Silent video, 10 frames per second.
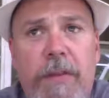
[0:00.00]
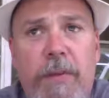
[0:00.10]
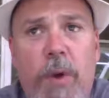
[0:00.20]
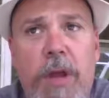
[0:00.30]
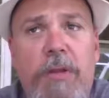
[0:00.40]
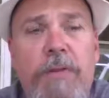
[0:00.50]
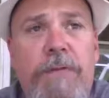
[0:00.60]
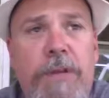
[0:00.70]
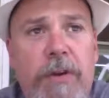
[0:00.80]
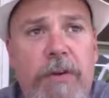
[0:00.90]
what you
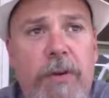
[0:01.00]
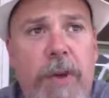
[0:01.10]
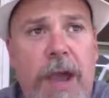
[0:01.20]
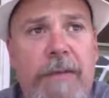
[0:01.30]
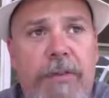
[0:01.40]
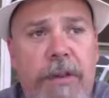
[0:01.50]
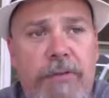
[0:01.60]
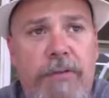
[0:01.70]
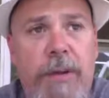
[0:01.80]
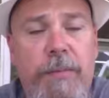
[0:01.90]
feel you have to
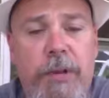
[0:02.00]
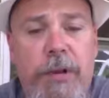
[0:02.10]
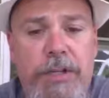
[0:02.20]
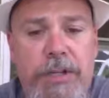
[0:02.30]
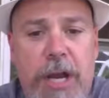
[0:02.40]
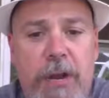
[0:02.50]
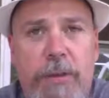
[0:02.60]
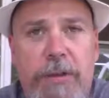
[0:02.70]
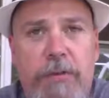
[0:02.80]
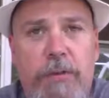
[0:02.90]
contribute and share
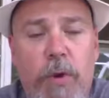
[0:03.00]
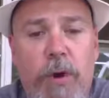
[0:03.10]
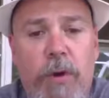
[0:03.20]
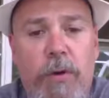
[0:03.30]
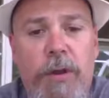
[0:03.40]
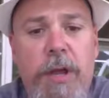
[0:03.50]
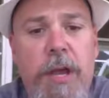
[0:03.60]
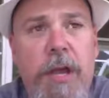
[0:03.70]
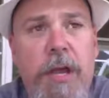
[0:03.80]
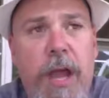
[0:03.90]
with this world,
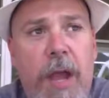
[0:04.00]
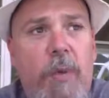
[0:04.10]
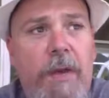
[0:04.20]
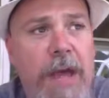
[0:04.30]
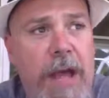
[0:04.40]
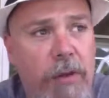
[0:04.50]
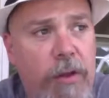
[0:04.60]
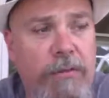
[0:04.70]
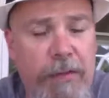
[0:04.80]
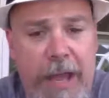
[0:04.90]
and what that
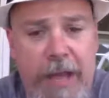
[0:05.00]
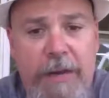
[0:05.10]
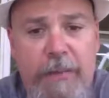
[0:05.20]
looks like.